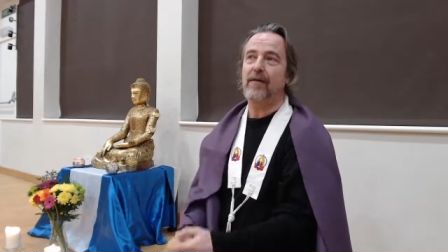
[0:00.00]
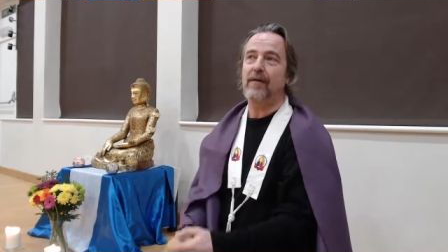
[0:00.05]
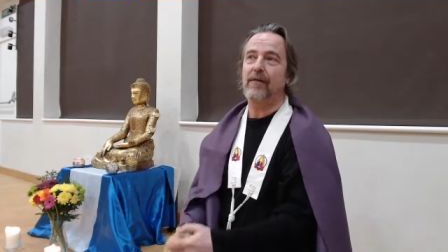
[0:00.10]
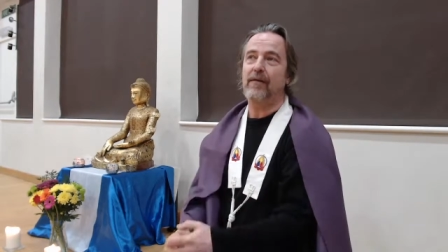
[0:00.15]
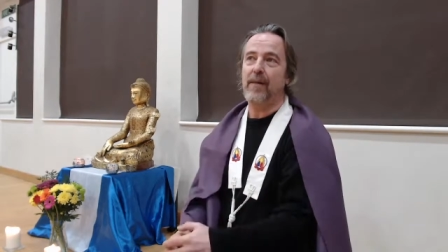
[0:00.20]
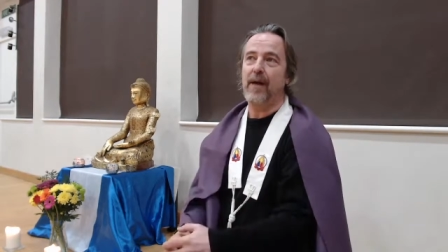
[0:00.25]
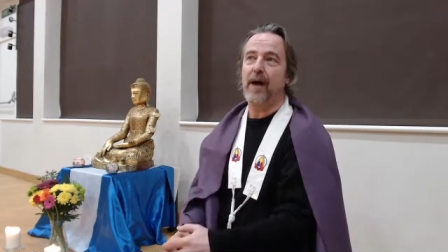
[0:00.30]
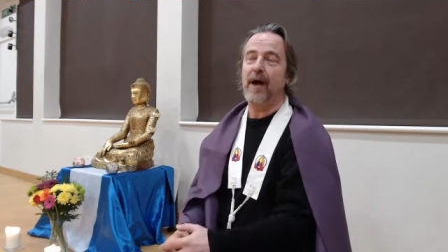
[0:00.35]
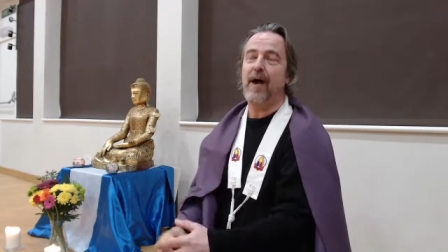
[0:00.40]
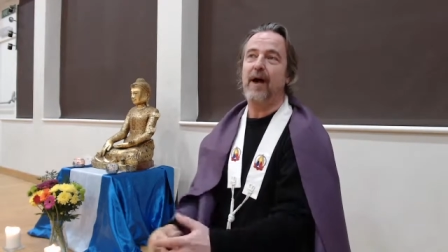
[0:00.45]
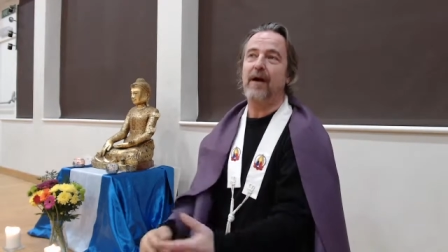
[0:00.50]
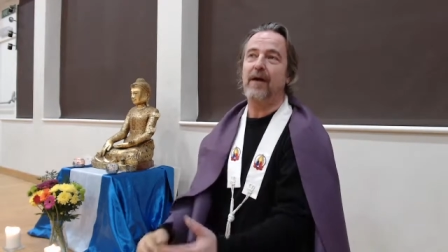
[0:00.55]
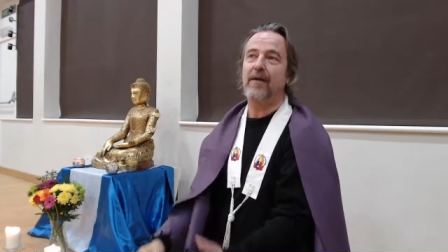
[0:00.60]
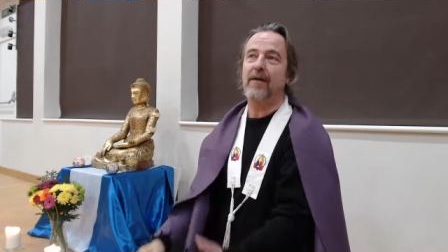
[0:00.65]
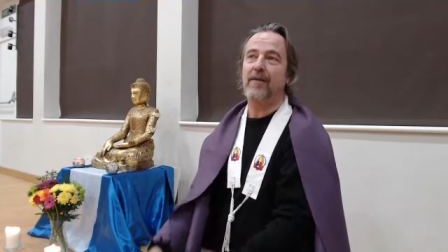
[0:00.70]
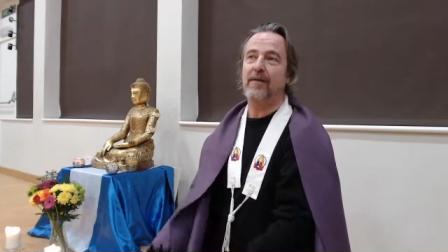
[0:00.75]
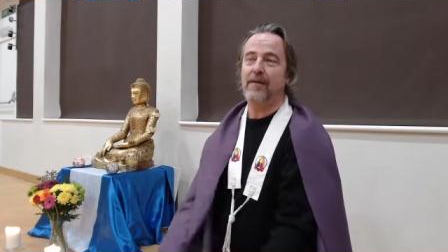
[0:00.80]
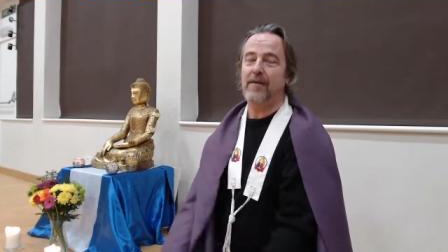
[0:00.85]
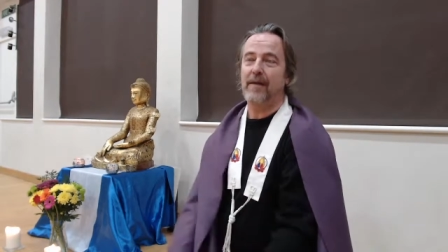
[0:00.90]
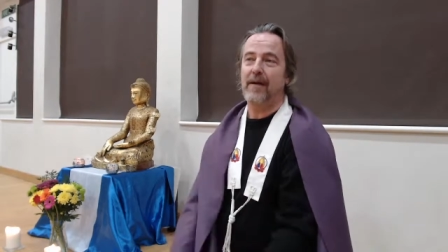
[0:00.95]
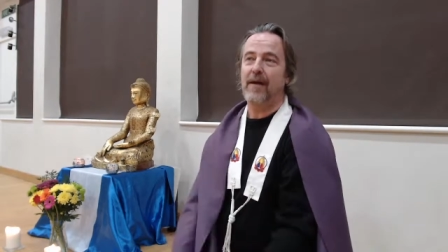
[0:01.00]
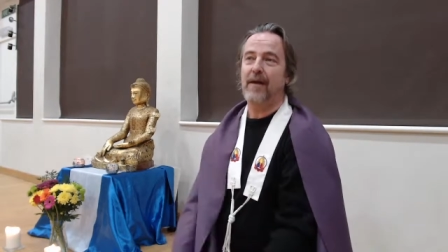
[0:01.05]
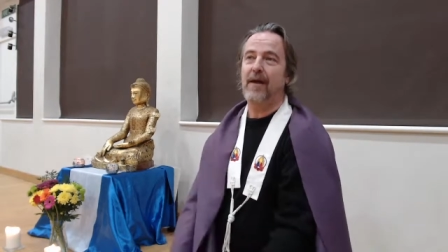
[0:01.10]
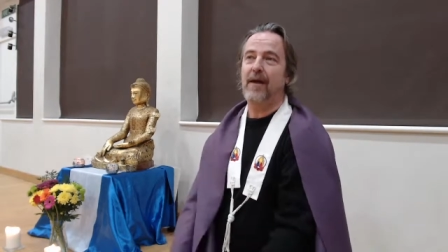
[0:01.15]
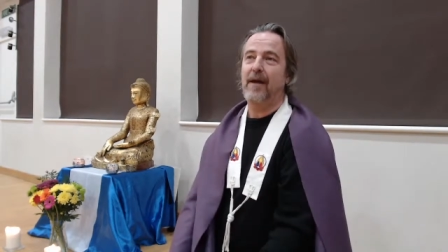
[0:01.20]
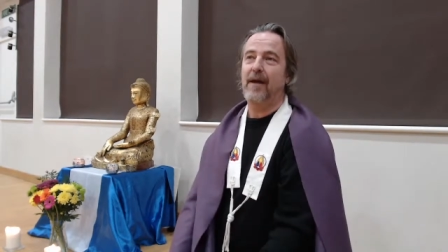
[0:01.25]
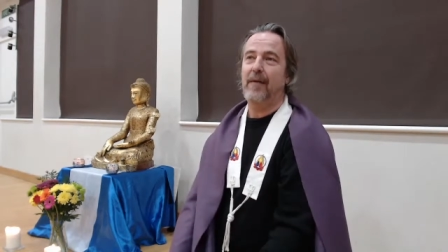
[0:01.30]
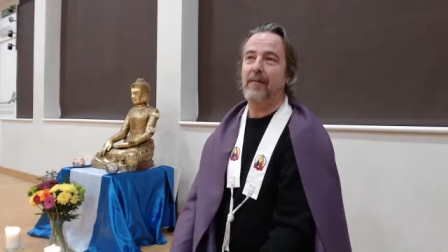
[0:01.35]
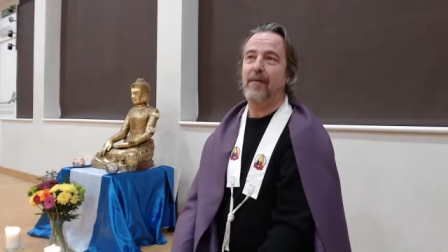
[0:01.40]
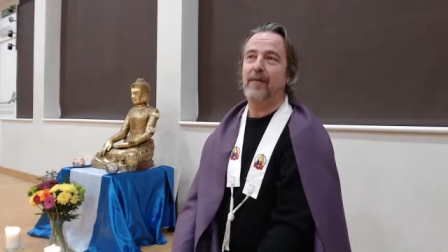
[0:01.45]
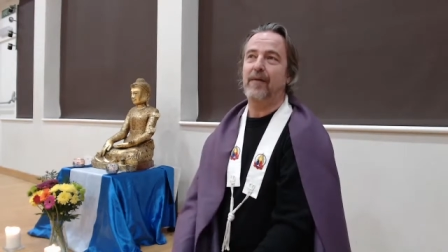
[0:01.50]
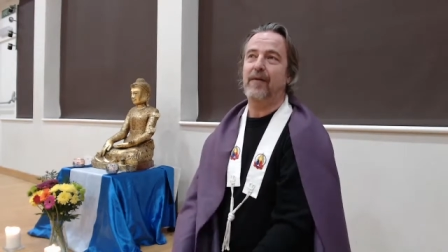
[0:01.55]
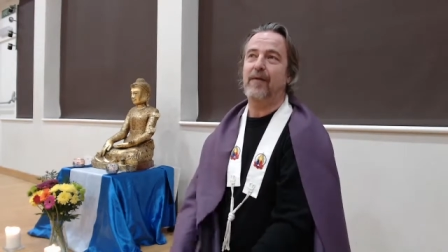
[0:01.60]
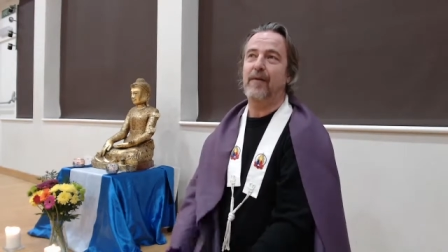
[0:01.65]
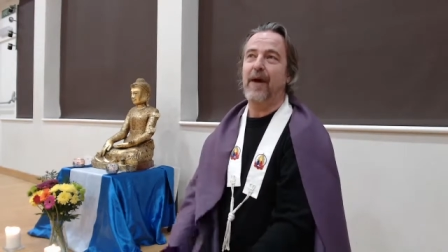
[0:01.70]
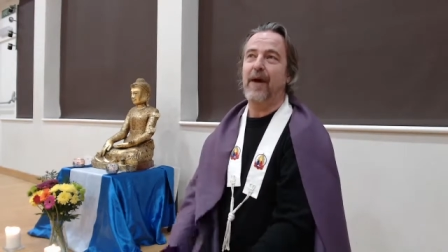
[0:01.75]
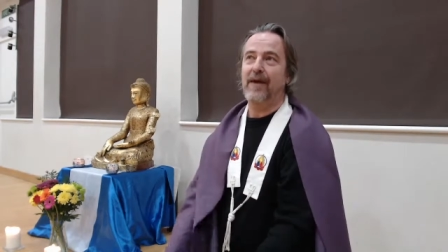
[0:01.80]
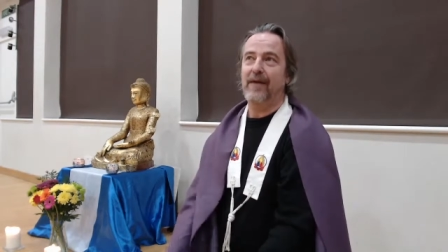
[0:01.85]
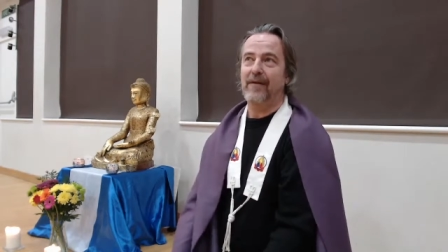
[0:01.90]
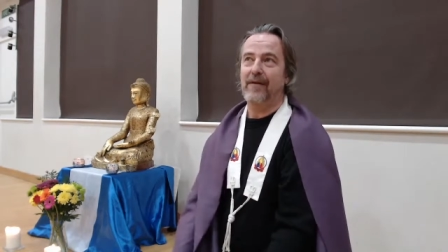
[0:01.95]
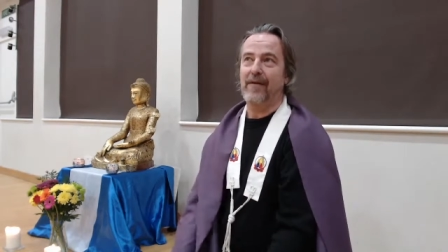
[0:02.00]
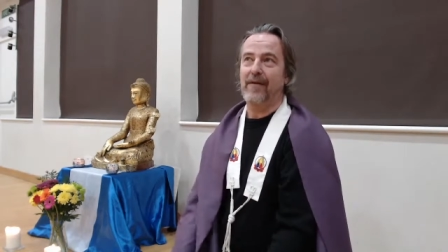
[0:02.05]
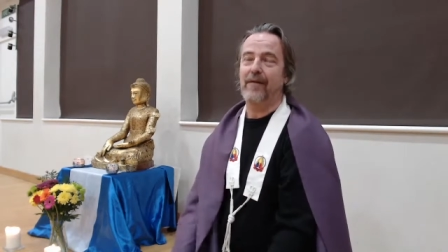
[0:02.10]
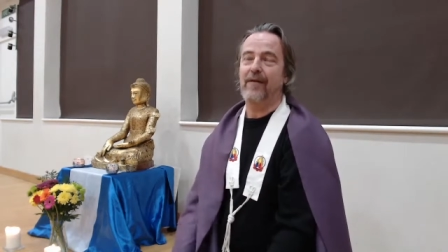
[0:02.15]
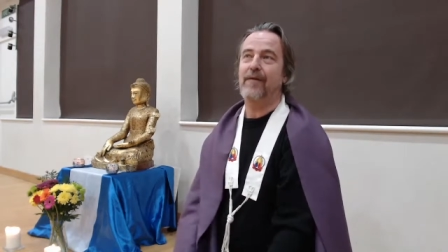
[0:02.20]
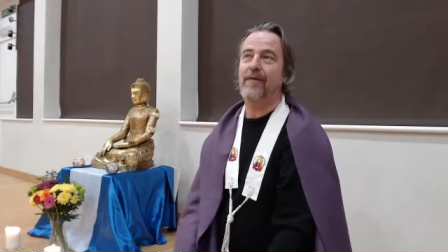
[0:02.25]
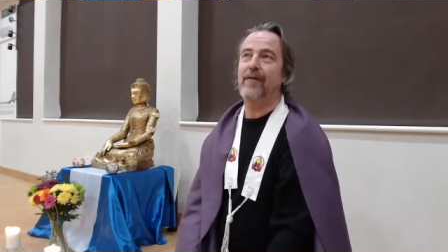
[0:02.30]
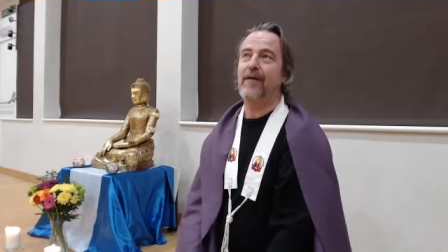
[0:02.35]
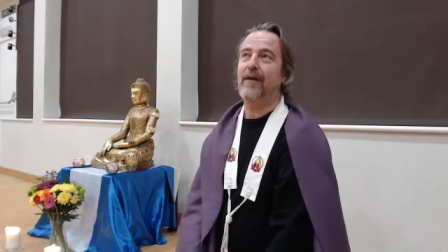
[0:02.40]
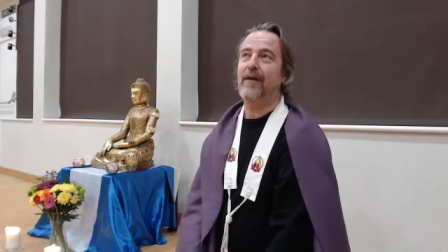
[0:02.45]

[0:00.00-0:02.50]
from the highest perspective,